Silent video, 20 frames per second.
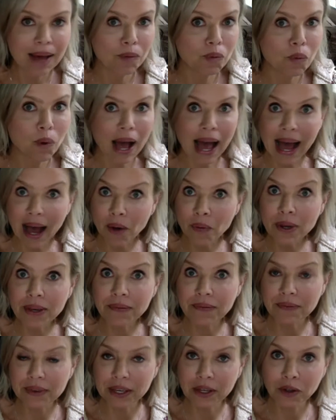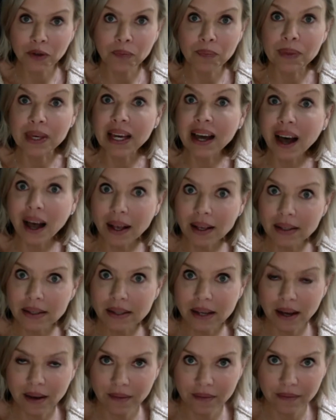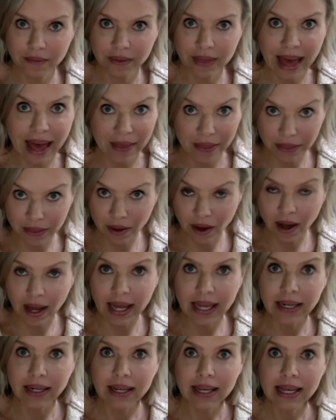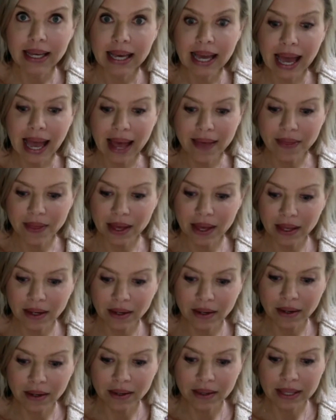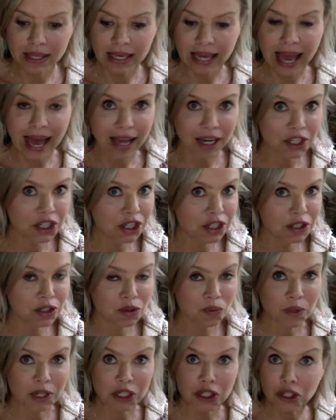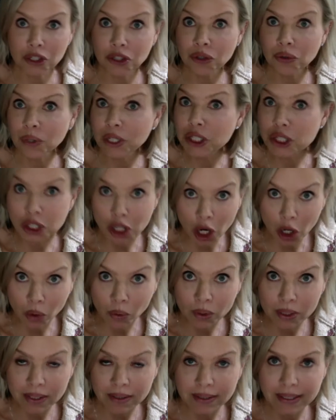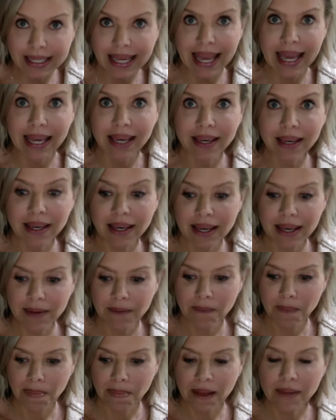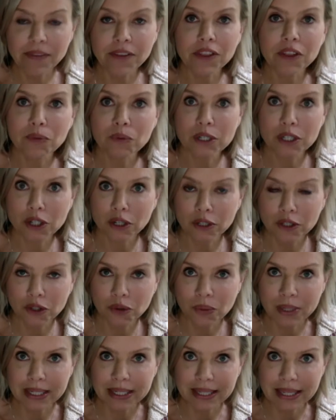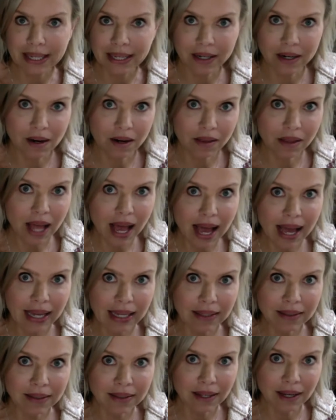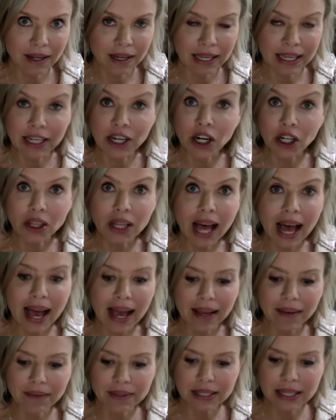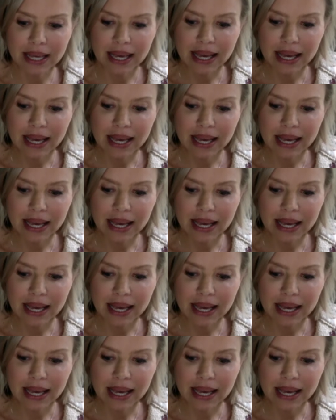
how we feel because of that thought, and then the actions we do and don't take, and then the results we see in our lives,